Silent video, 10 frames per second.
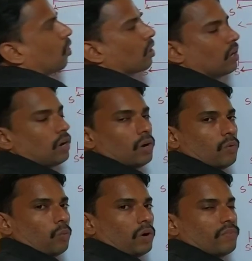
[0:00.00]
Or
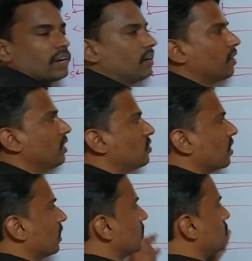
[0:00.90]
what we can tell is
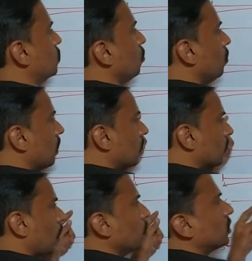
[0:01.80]
we can just do
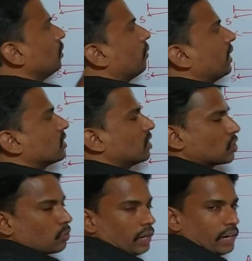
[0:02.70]
1000 minus
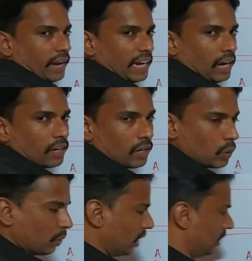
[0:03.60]
this
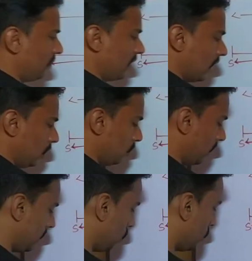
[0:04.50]
912 that we can do.
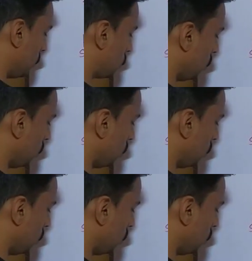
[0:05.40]
Right? Okay.